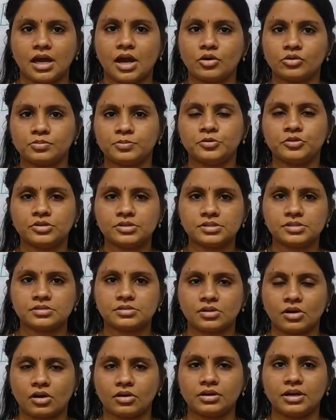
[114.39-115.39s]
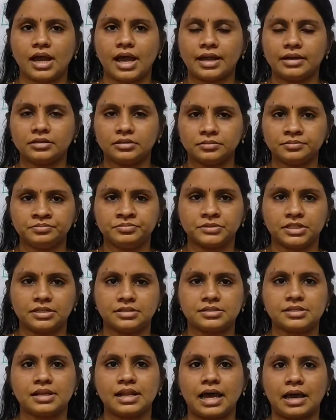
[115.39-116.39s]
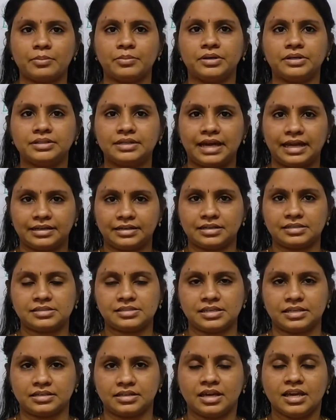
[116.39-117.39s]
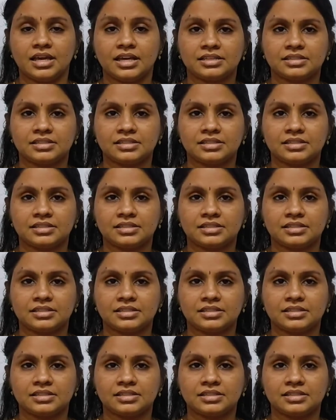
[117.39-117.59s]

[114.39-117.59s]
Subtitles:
Output is known, and there is a labeled data set.